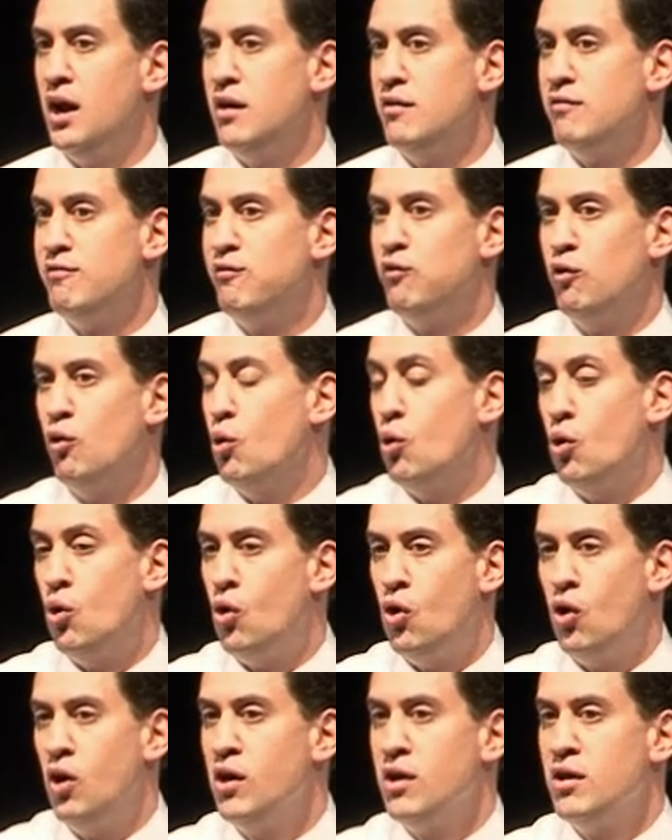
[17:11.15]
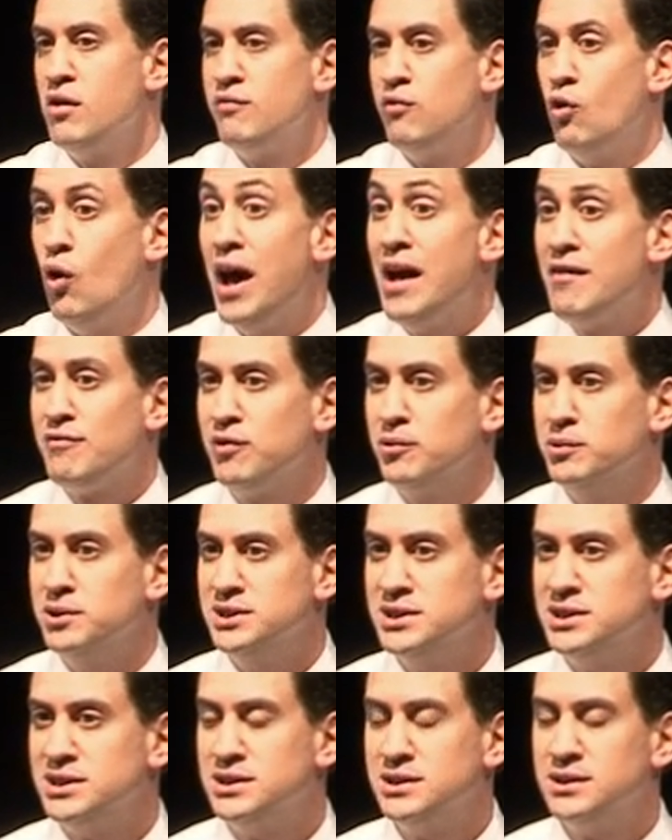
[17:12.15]
for
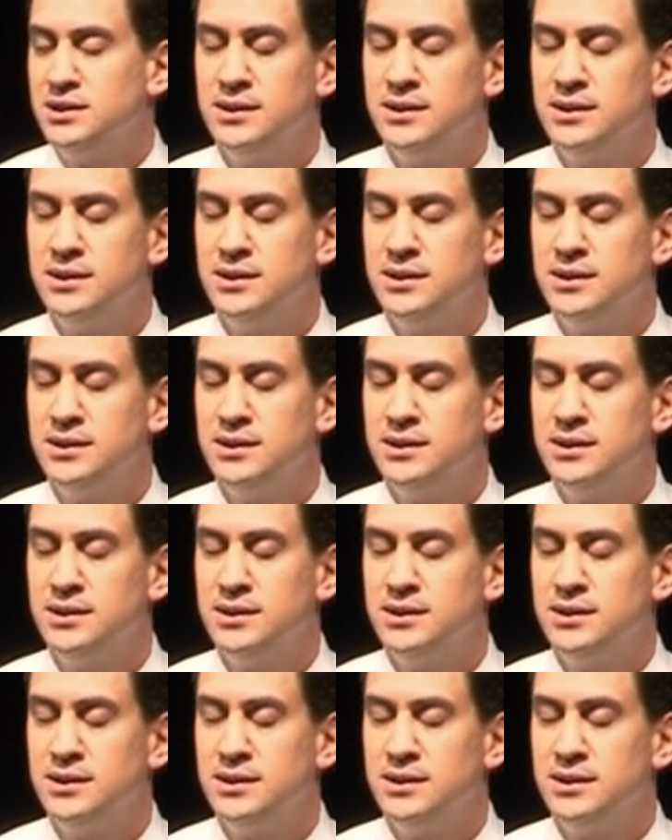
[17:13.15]
affluence.